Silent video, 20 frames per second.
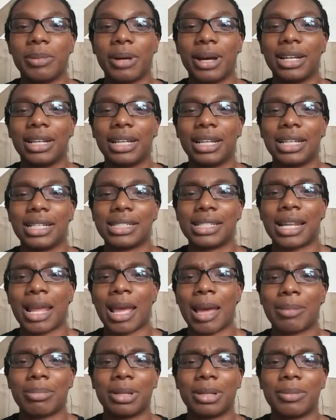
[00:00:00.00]
about it? Is it
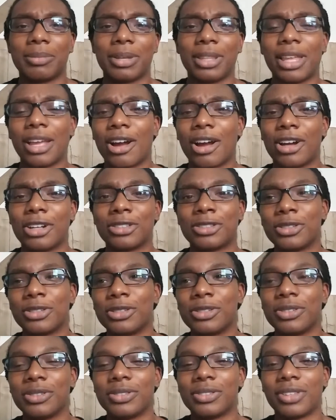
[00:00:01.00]
happening where they are
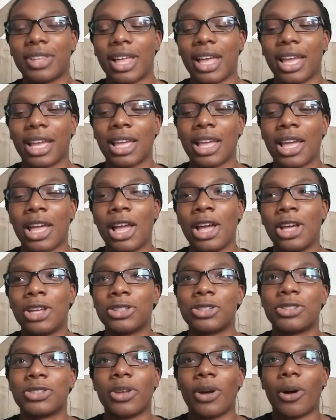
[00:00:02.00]
too? Like,
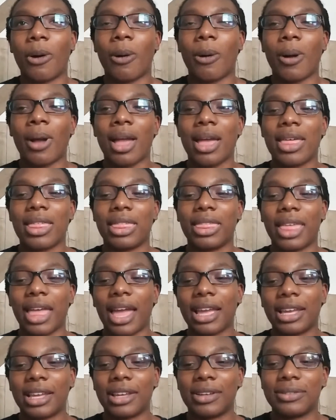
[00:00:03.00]
so
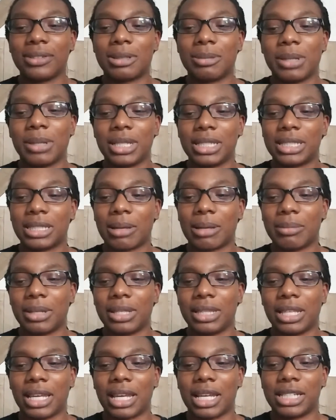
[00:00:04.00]
that gives me some
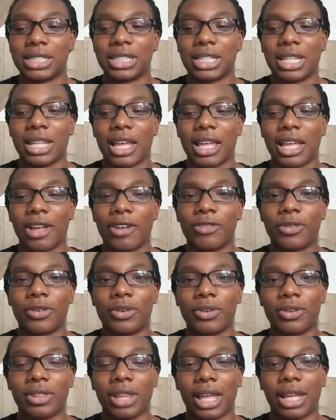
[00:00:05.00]
indication that of,
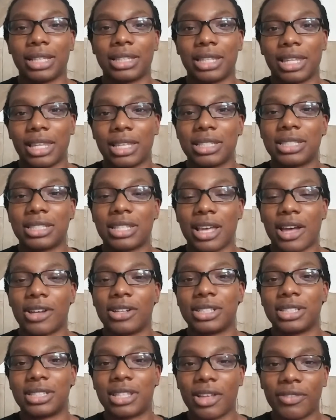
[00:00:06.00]
like this
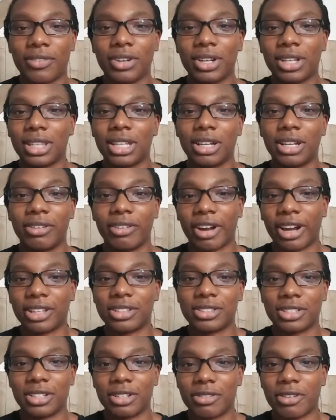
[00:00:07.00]
town is definitely
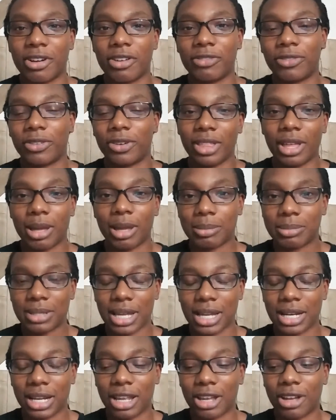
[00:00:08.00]
ground zero for the
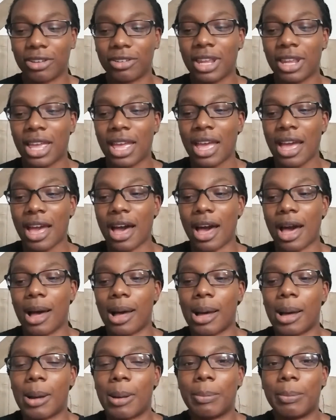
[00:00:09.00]
upside down.
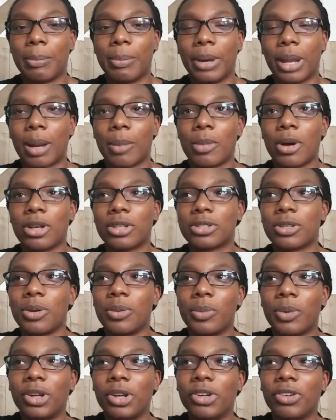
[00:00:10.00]
Um, but I'm also
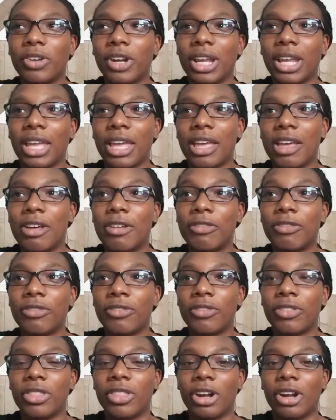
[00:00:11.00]
wondering
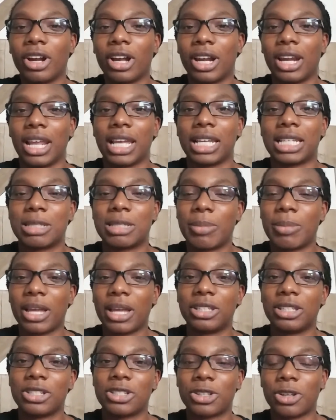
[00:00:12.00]
if they're going to
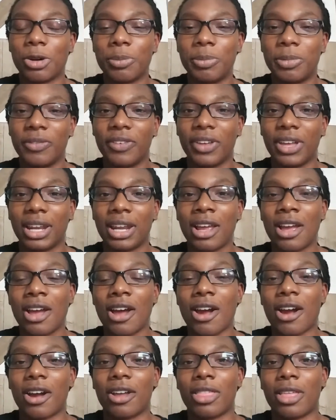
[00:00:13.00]
expand the scope of it.
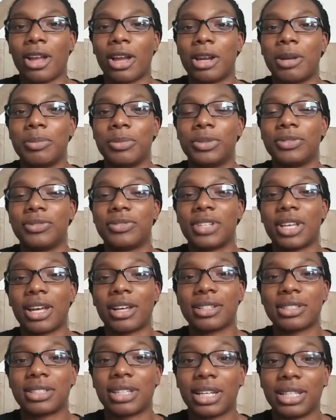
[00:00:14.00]
Are they going to move to
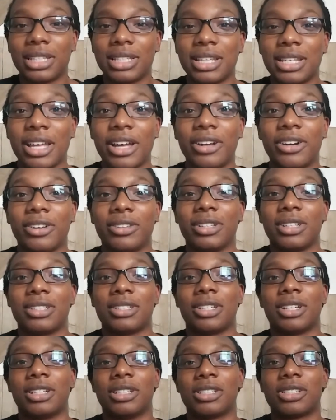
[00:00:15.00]
outside the town? Are
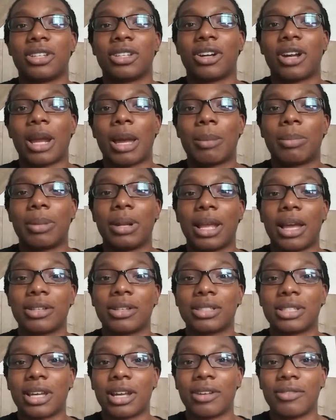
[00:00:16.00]
things going to start happening
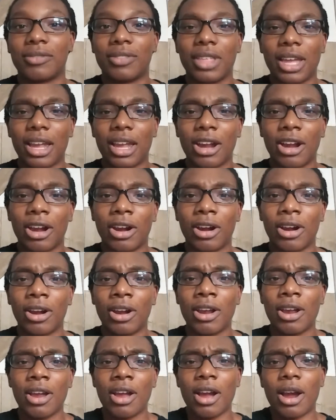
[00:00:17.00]
outside of
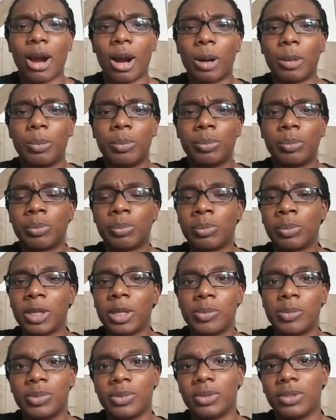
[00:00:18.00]
there? Are
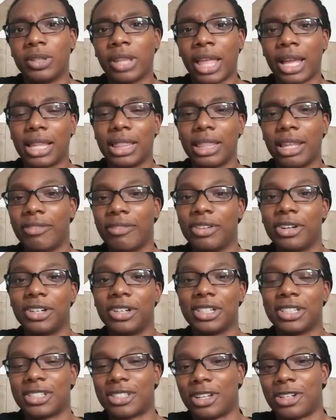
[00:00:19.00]
people like 11
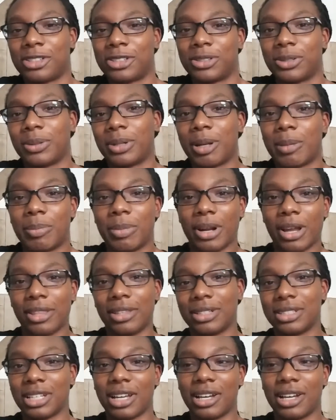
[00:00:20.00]
going to start showing up in
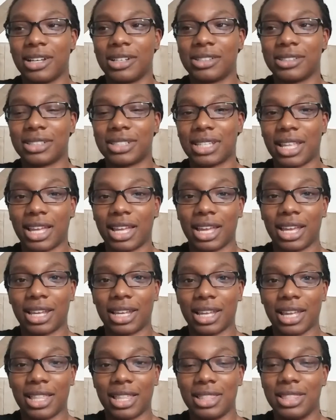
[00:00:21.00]
other towns,
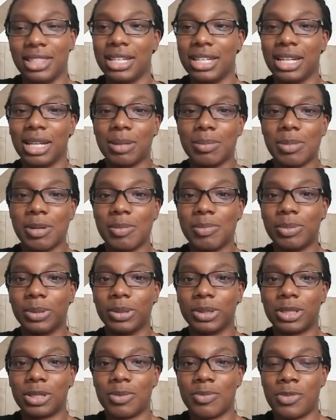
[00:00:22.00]
like, and leading
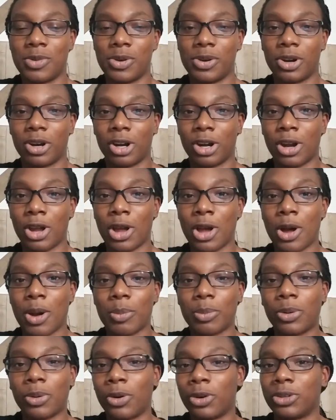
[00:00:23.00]
people to more
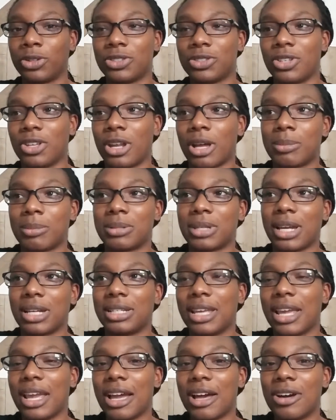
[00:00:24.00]
portals to the
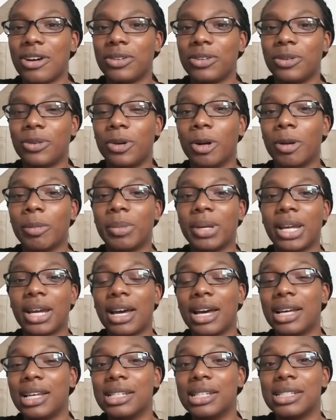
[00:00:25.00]
upside down? Or
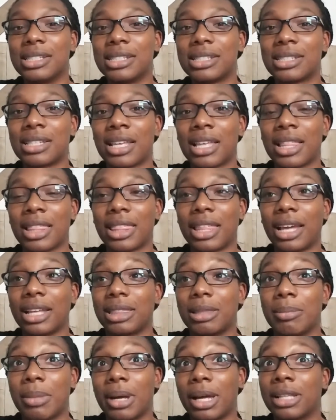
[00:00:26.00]
because,
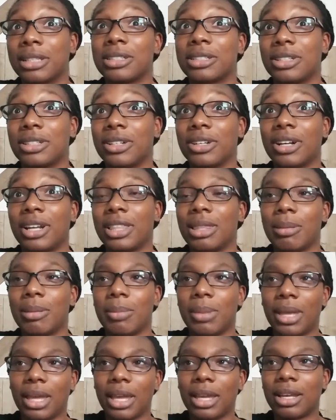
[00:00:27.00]
like, the monster in the
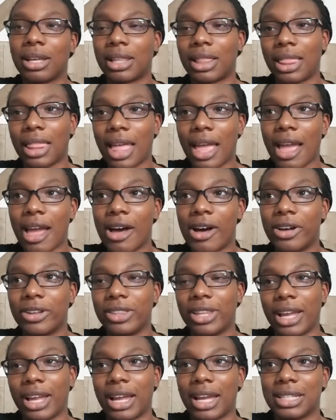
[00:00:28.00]
big
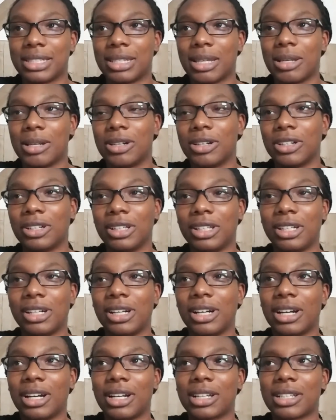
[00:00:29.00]
cloud, like I said
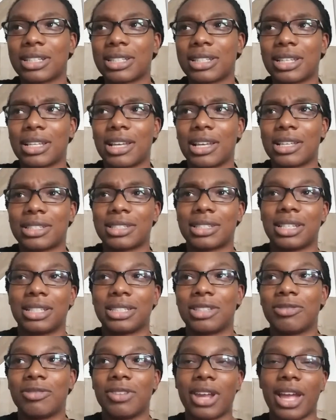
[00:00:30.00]
earlier,
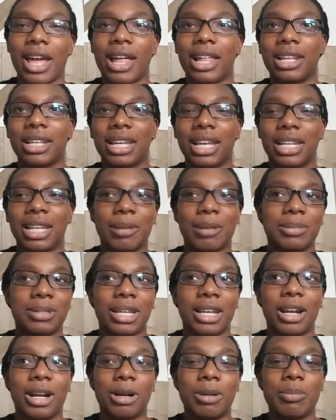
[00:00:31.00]
since the reality and the
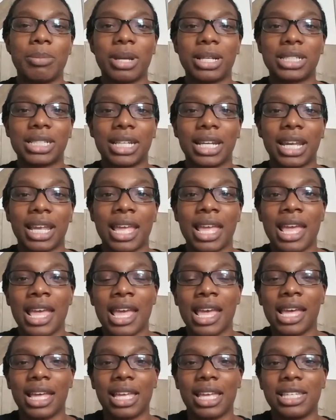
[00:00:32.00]
upside down are meshing,
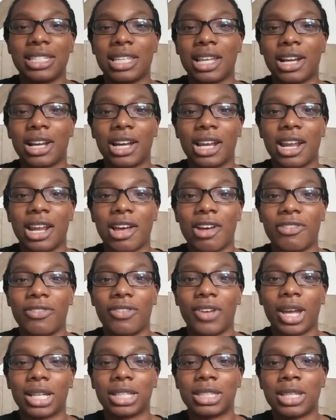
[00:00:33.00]
is that going to
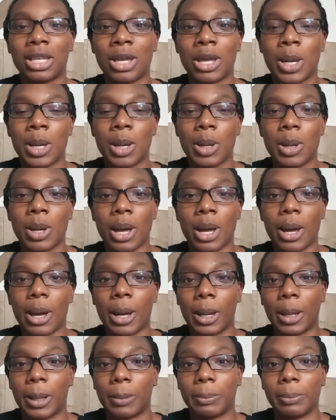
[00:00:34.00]
affect
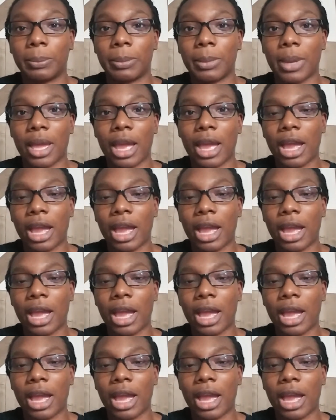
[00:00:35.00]
um,